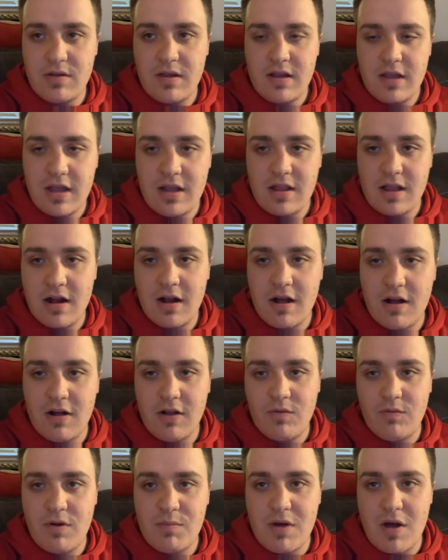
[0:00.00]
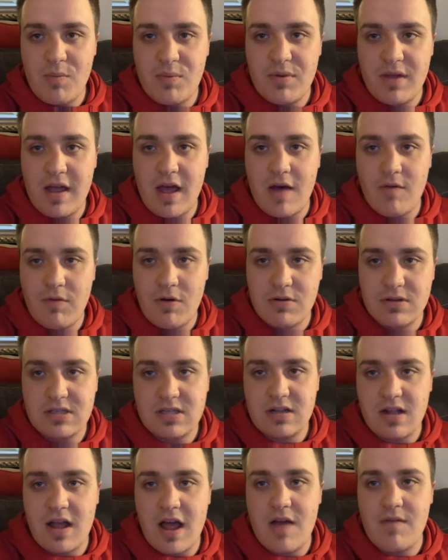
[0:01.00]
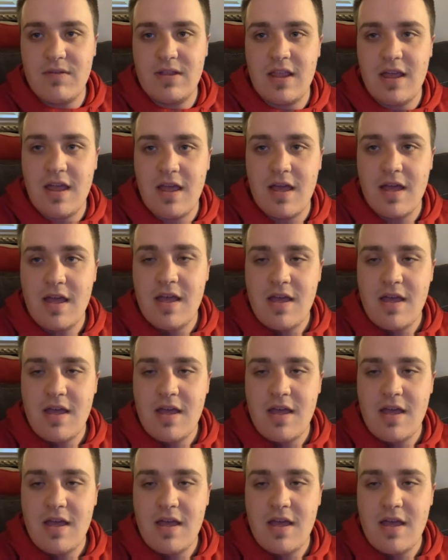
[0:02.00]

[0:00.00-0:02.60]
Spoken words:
college football playoff hopes alive if they